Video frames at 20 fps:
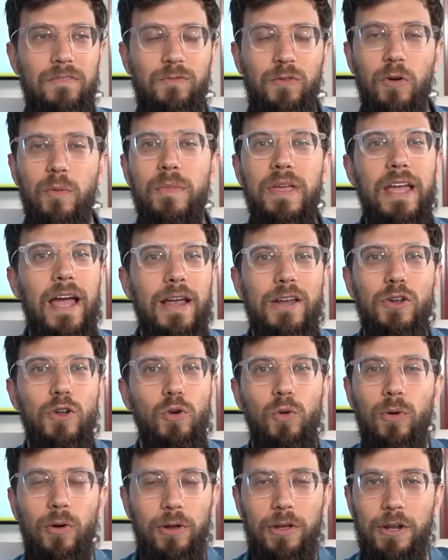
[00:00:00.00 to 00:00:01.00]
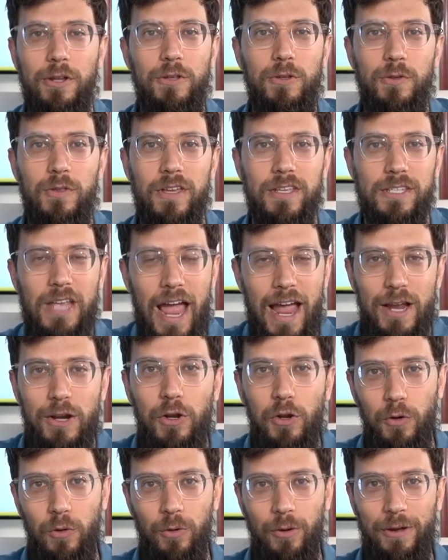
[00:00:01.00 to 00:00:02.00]
For me, I knew we were going to do this.
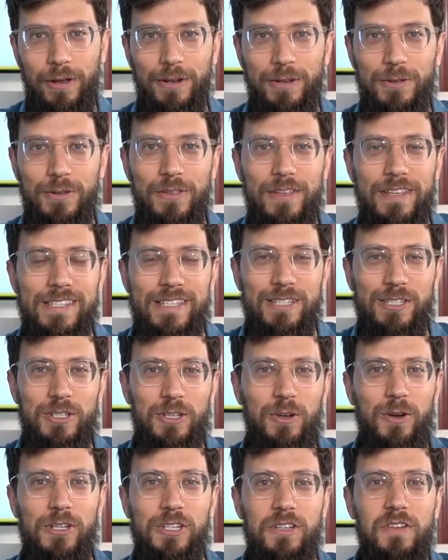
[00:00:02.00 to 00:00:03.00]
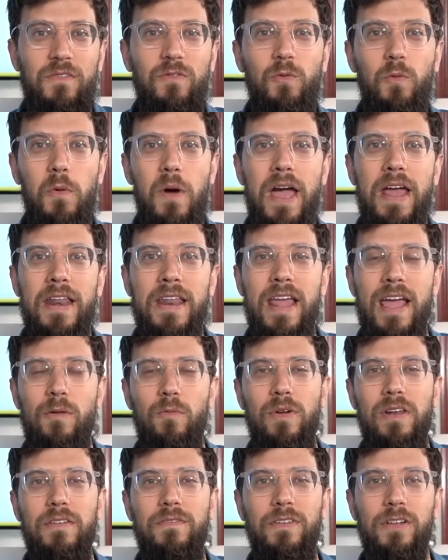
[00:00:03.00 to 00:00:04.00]
It's just a question of when and
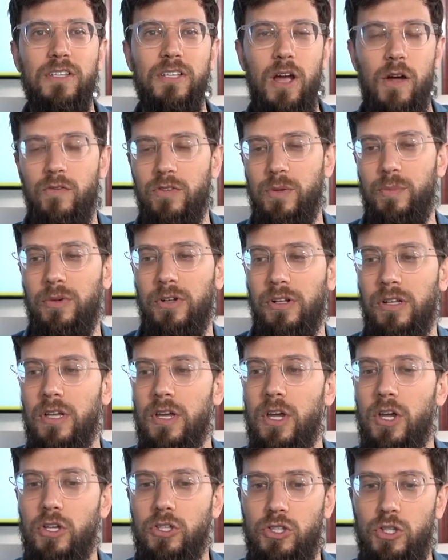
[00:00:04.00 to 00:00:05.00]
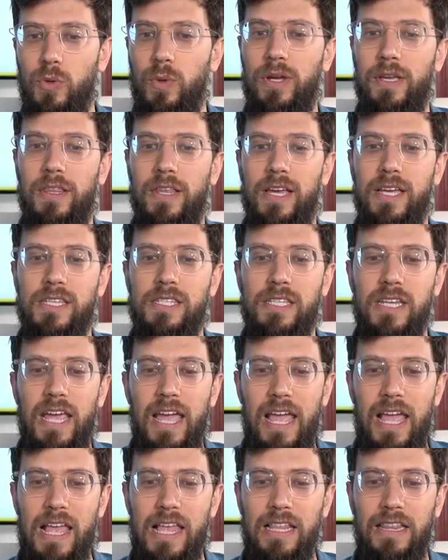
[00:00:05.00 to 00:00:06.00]
when he feels comfortable doing this.
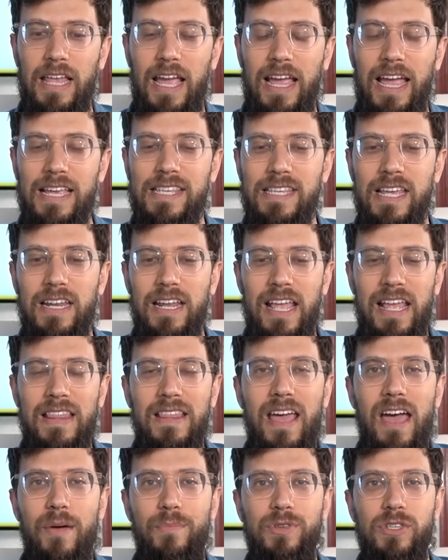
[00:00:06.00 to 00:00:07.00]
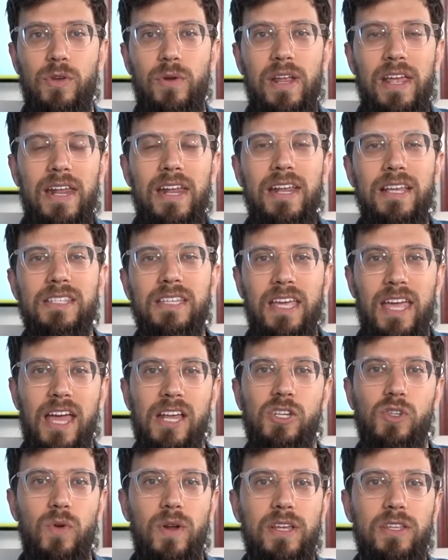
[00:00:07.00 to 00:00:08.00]
Like I said in the episode, it is a
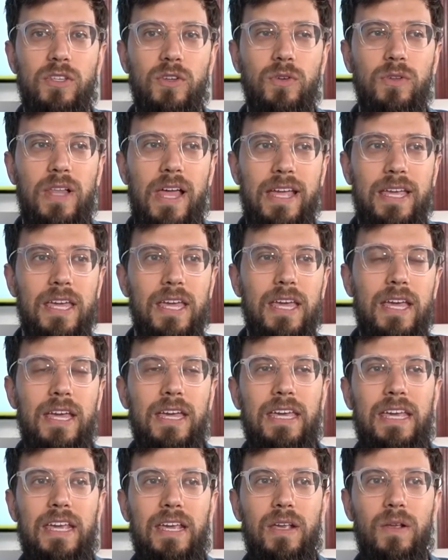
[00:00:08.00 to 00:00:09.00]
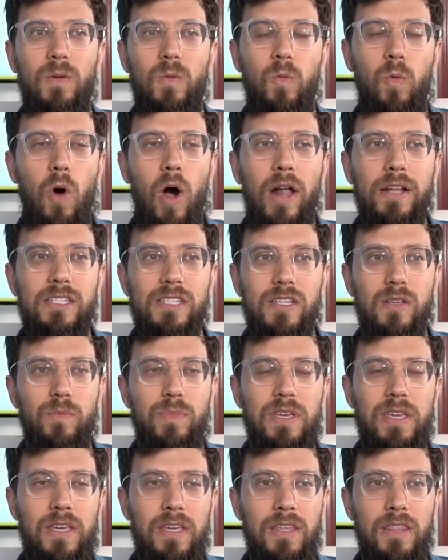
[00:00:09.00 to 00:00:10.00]
catch-22. Like, he wants to
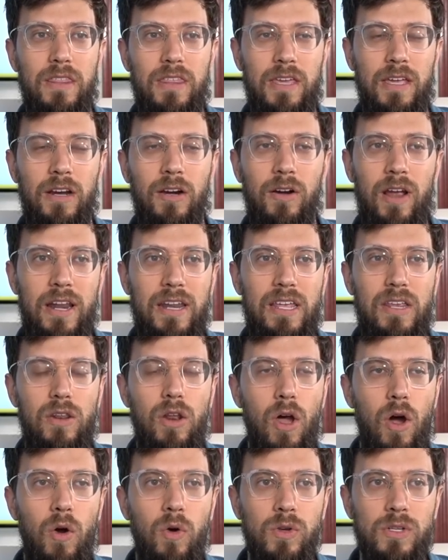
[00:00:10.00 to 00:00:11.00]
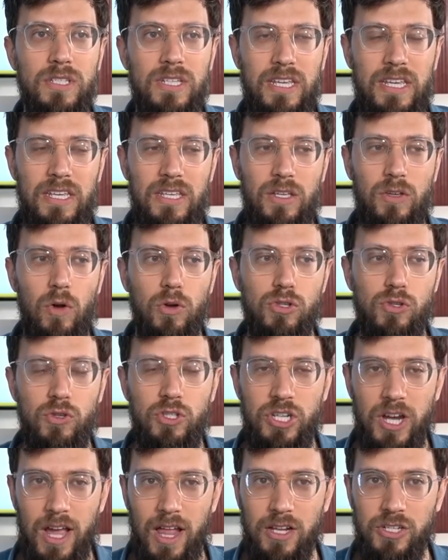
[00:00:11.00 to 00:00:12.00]
be there and he knows he goes through
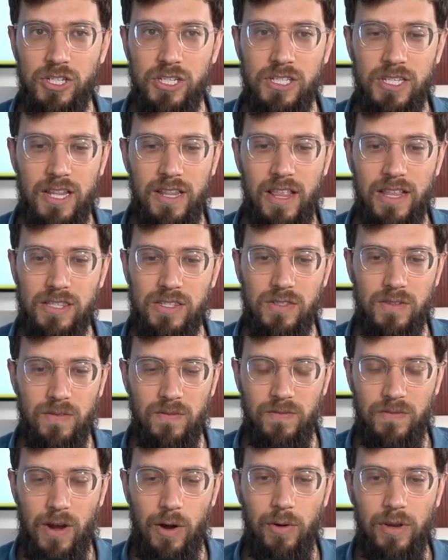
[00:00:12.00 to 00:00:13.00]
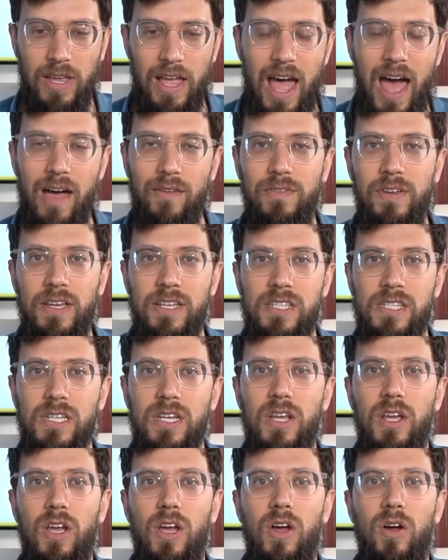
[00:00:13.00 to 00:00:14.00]
challenges, and that's very
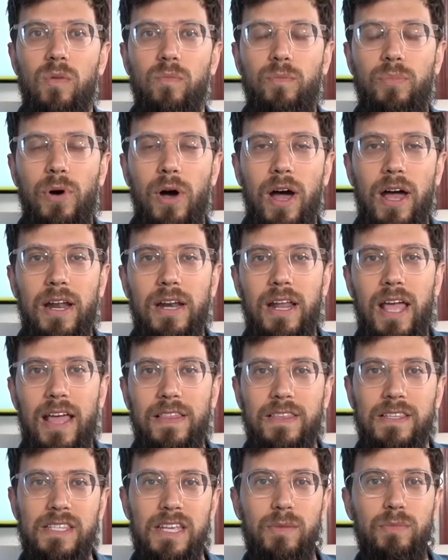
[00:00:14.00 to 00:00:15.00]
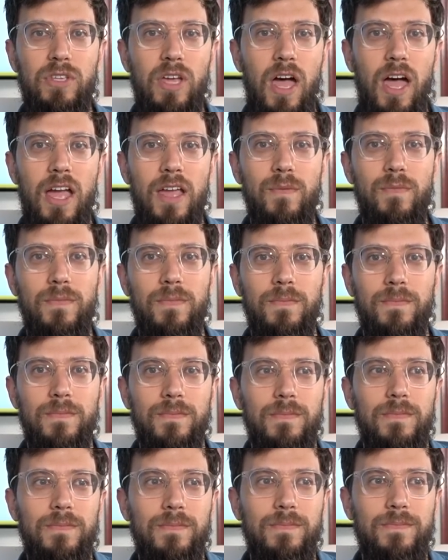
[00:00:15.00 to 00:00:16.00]
obvious. But at the same time,
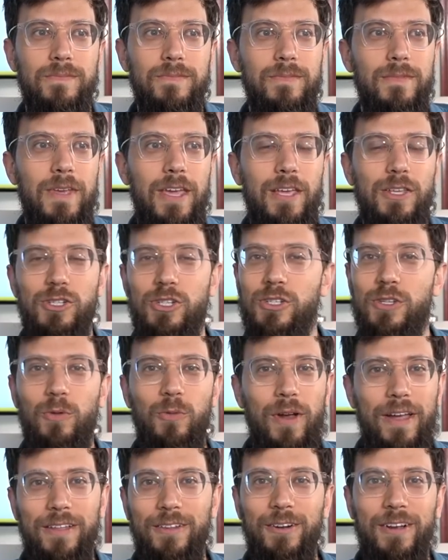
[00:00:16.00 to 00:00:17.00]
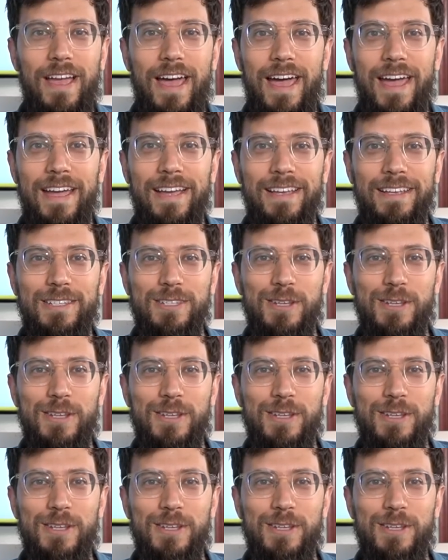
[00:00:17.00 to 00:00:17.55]
he's just a regular guy.